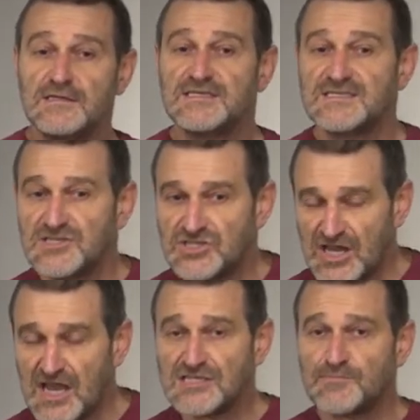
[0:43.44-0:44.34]
The
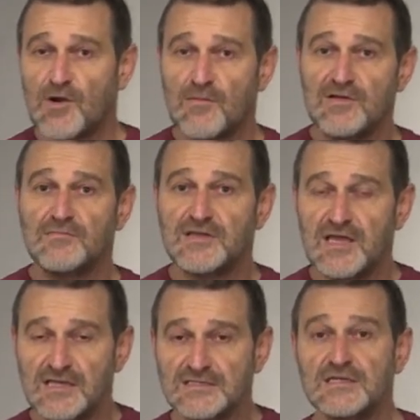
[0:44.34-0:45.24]
change problem
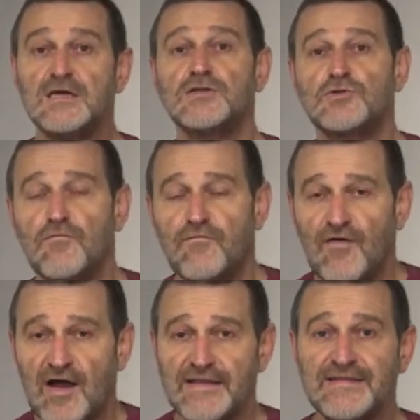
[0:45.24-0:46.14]
is to
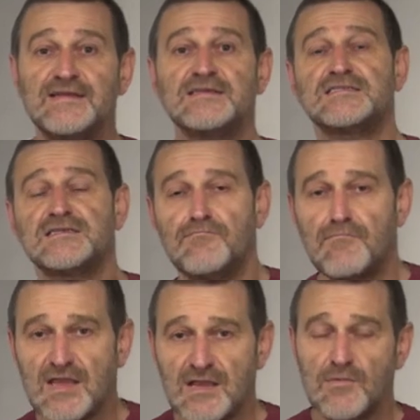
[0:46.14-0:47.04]
find the
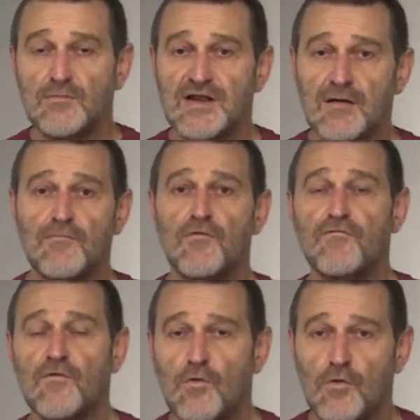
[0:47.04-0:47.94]
minimum number
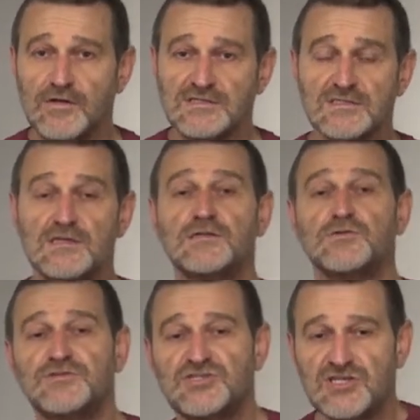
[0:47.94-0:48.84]
of coins
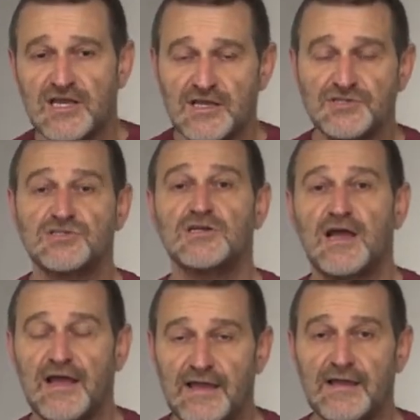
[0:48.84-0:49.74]
to change
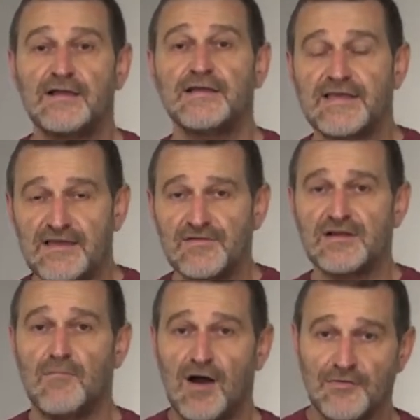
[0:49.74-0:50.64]
a given
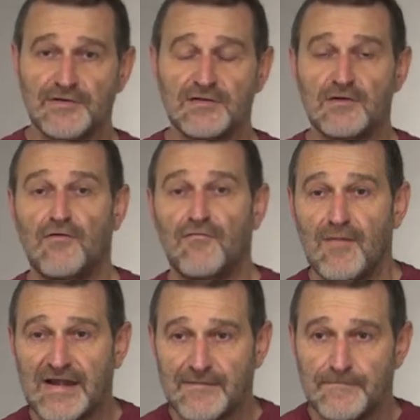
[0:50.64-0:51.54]
amount of
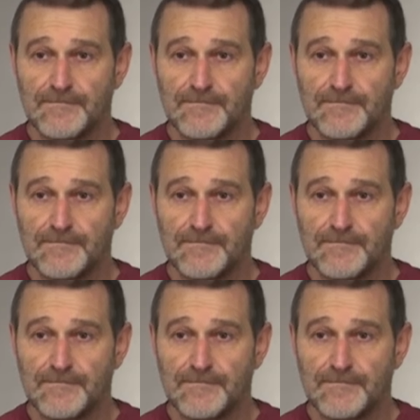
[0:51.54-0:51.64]
money.